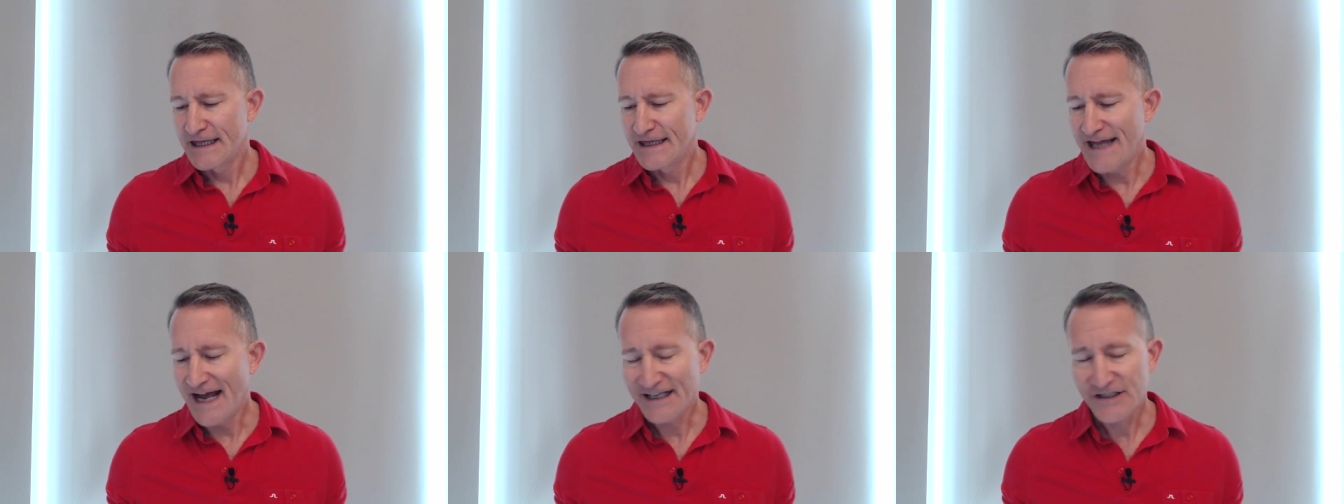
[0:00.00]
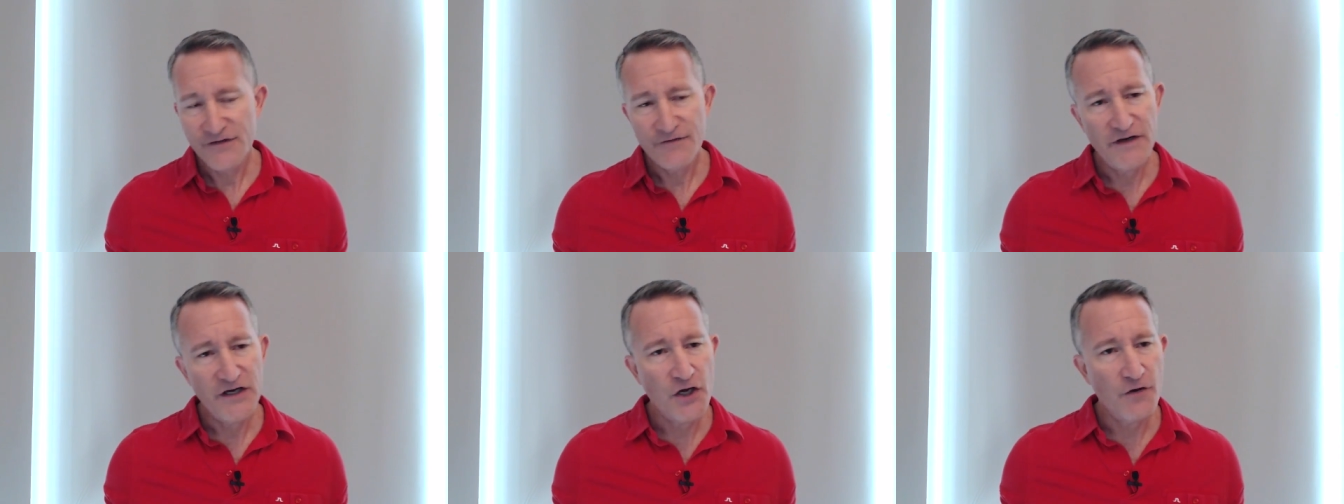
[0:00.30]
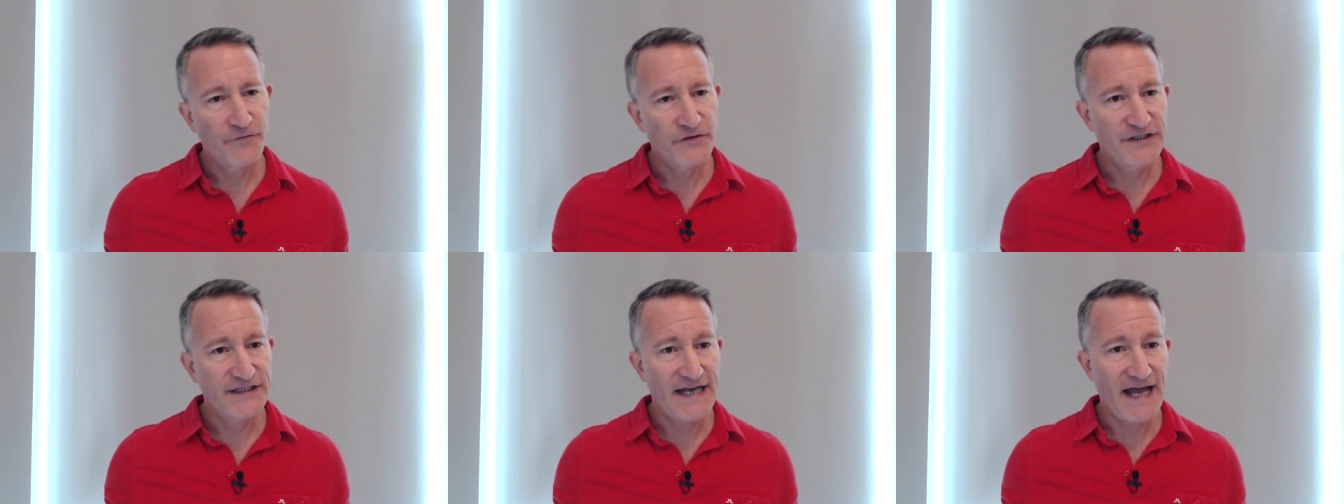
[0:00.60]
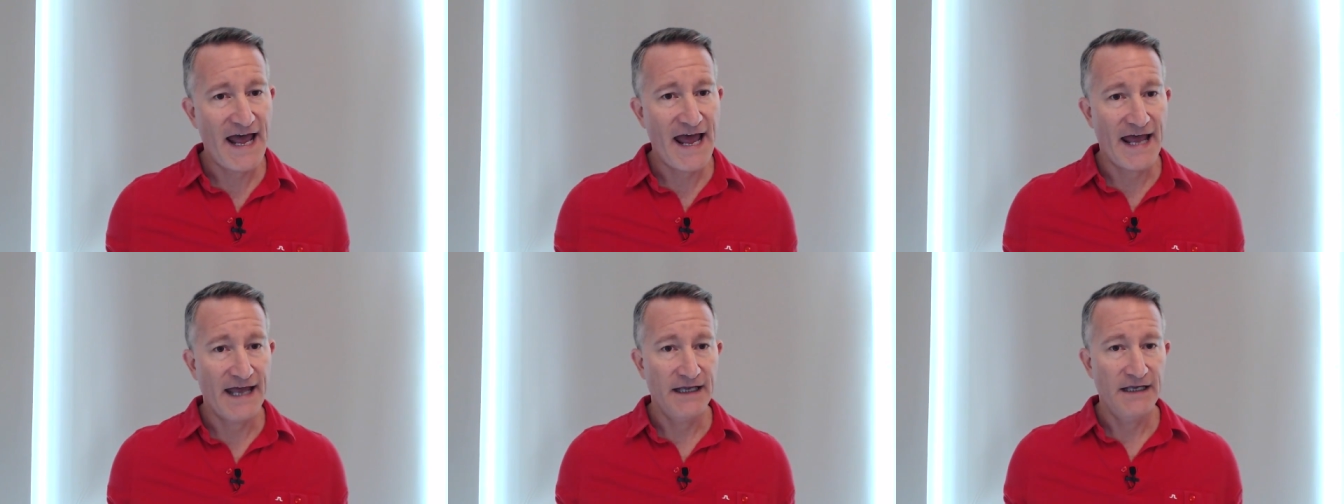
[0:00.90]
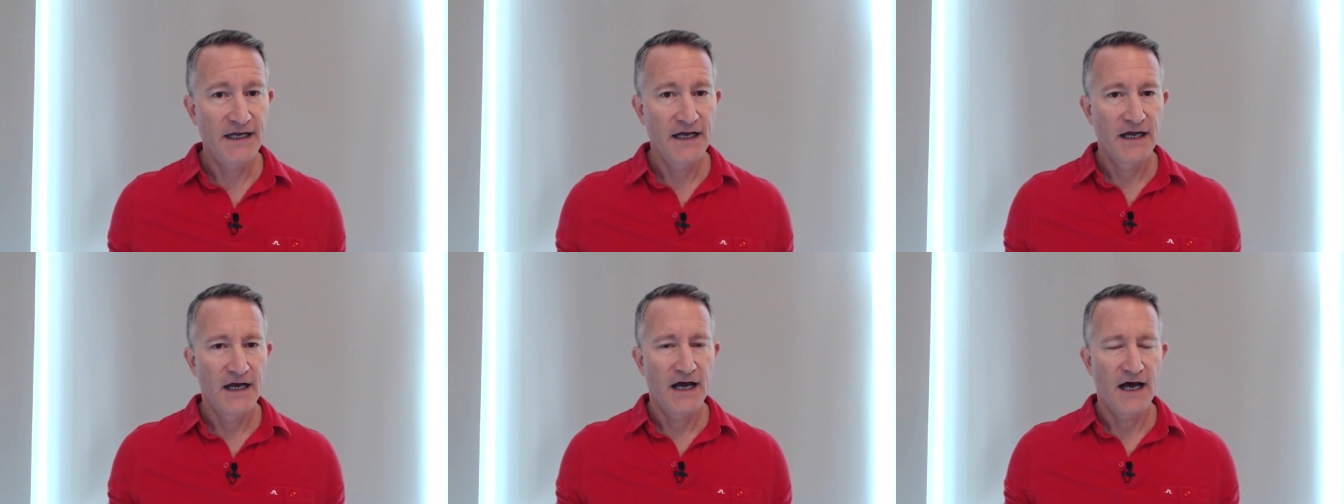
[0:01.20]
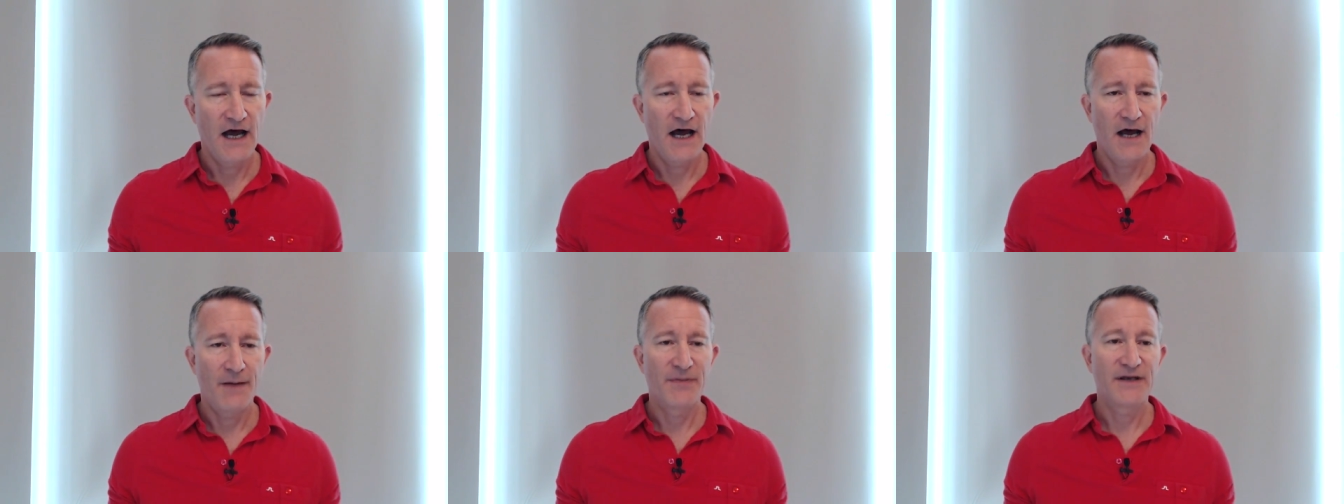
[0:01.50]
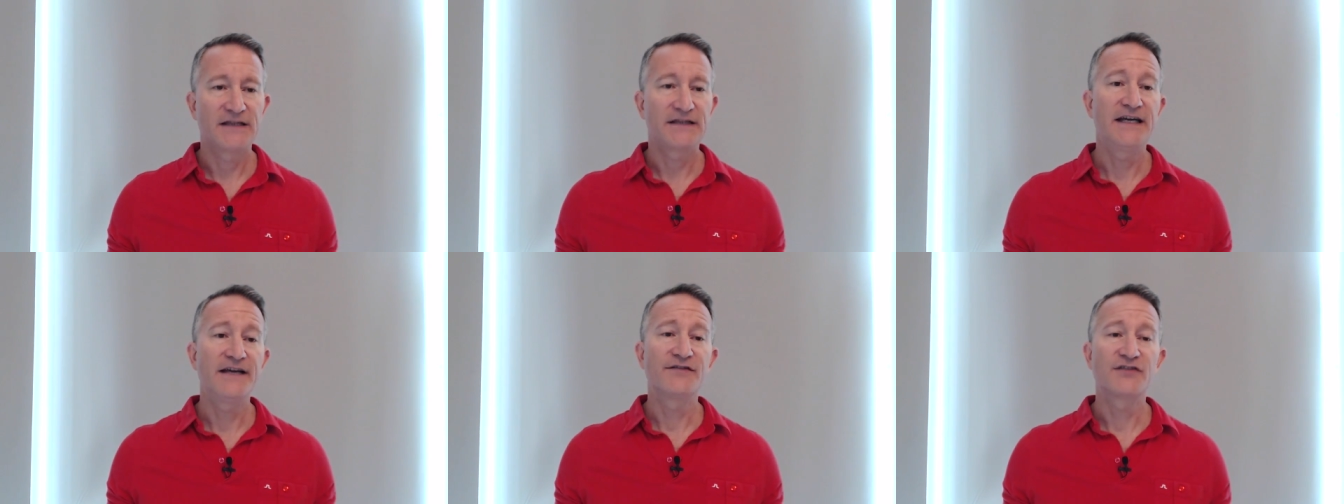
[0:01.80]
that's the video for today,
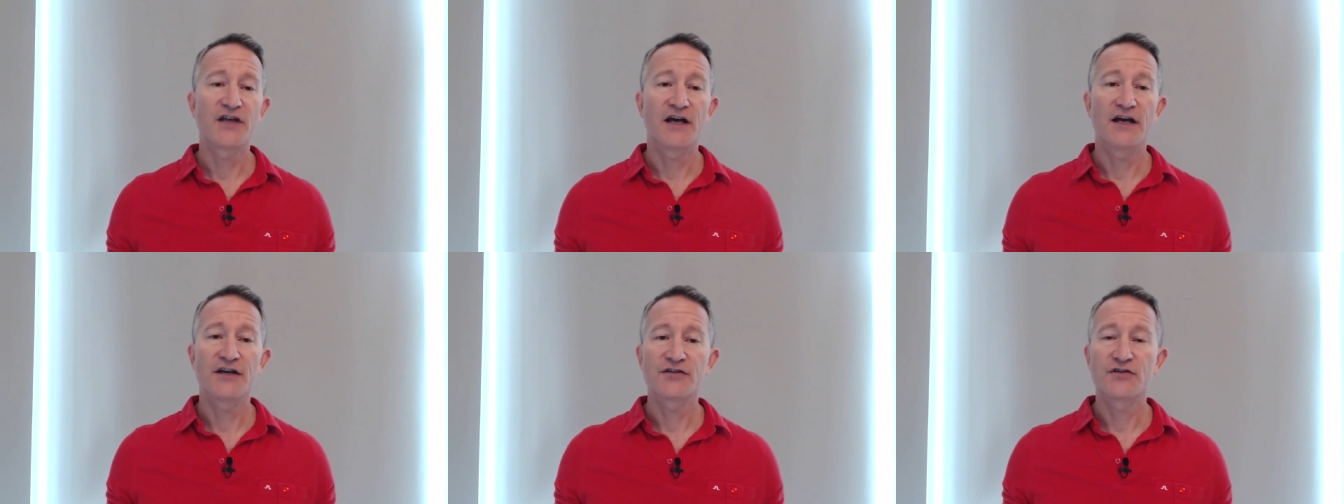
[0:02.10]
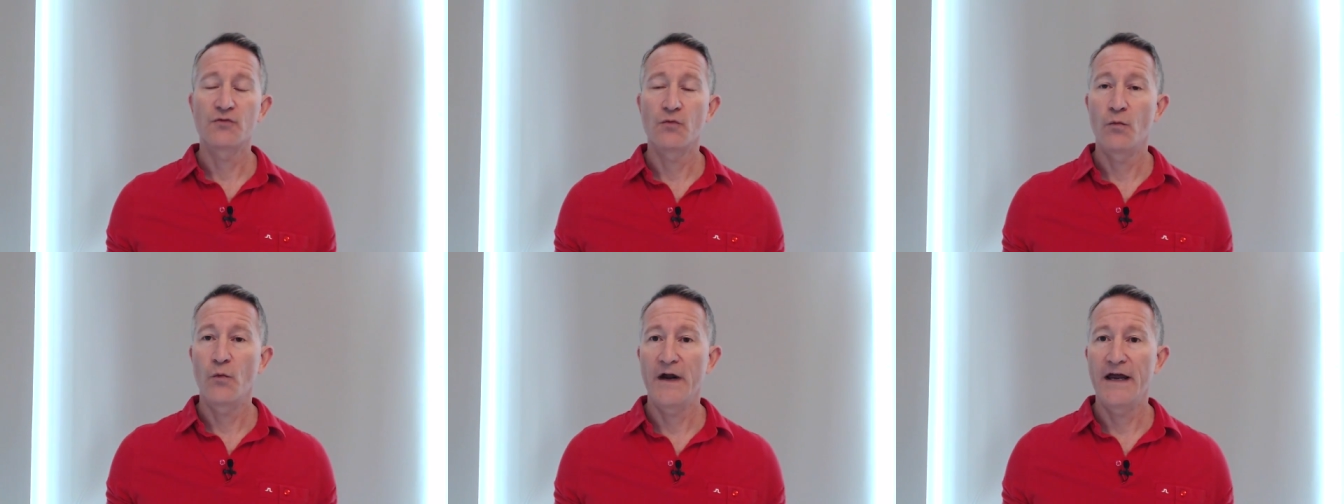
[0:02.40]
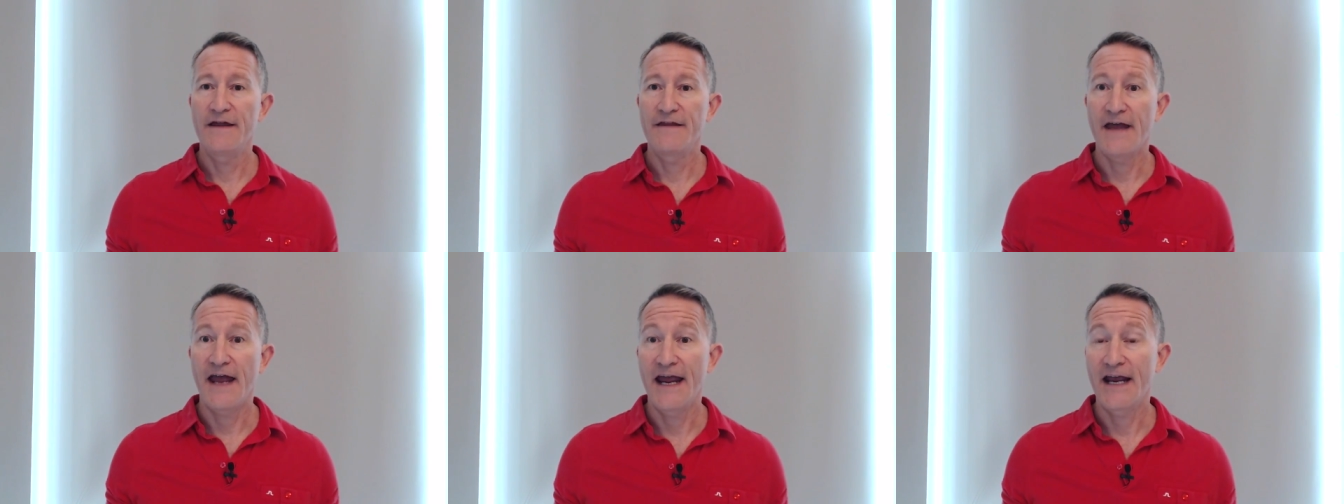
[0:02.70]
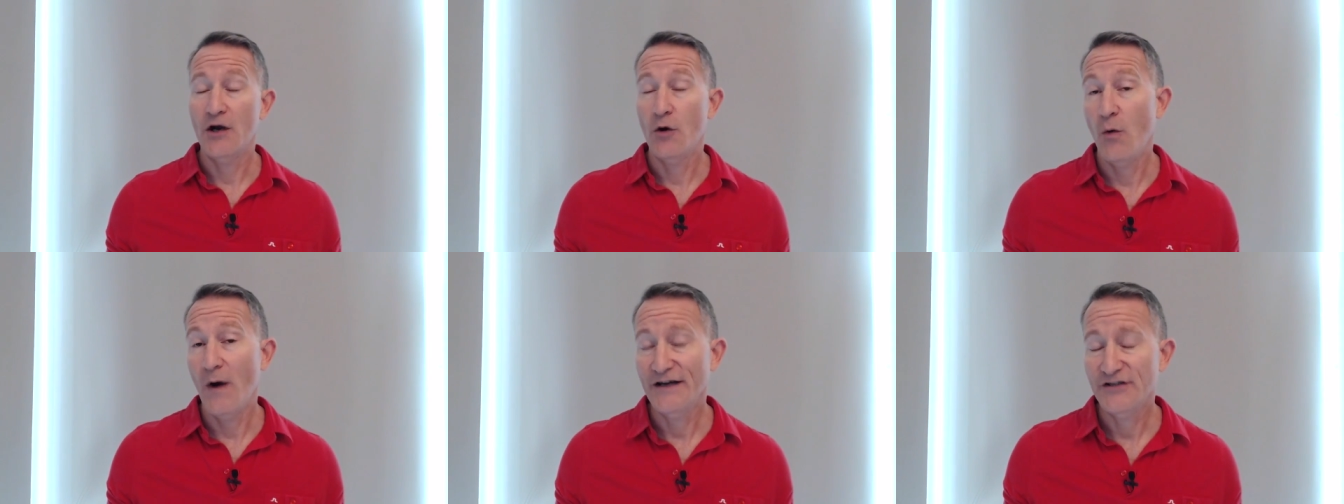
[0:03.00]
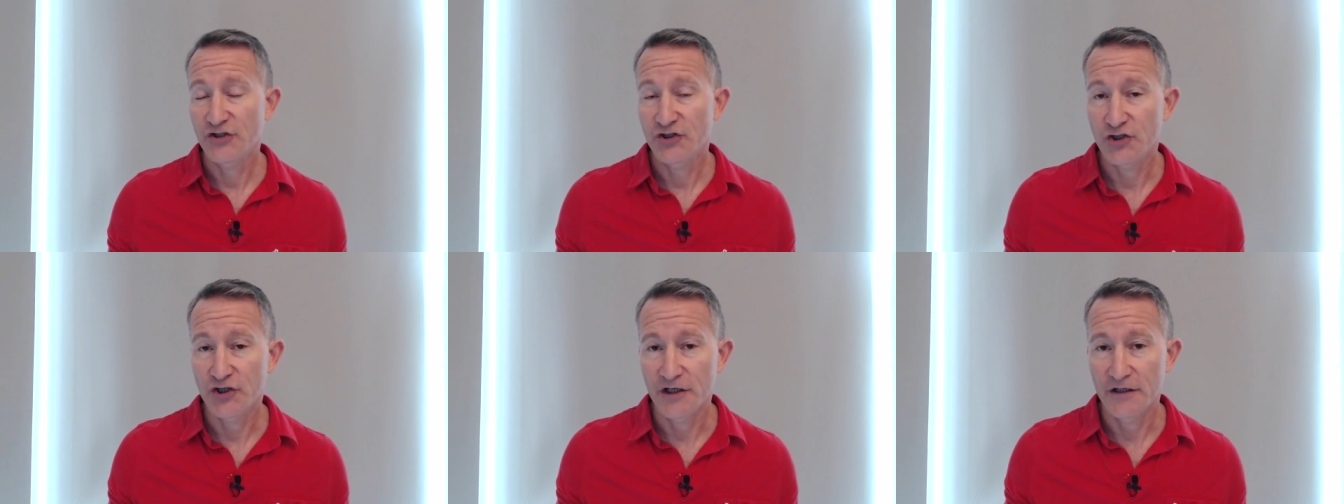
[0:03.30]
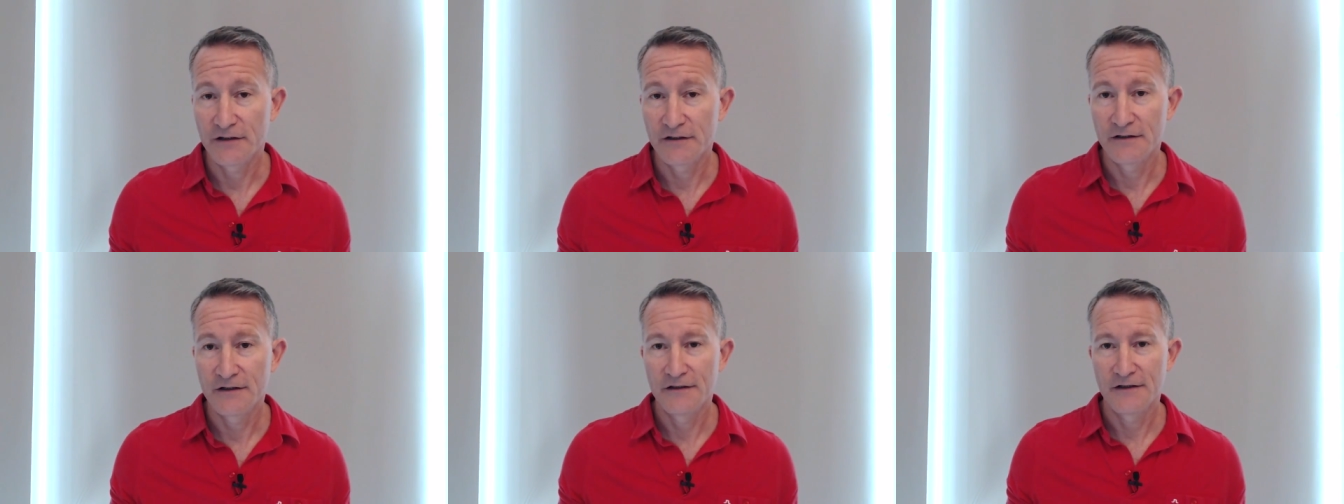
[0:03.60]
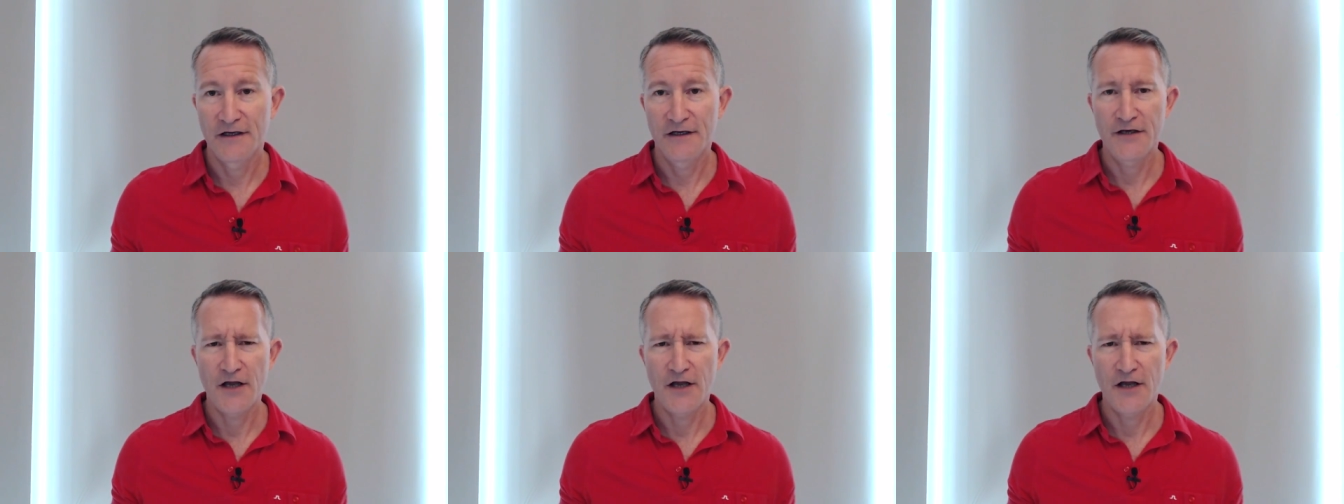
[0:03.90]
but it leaves us with a question,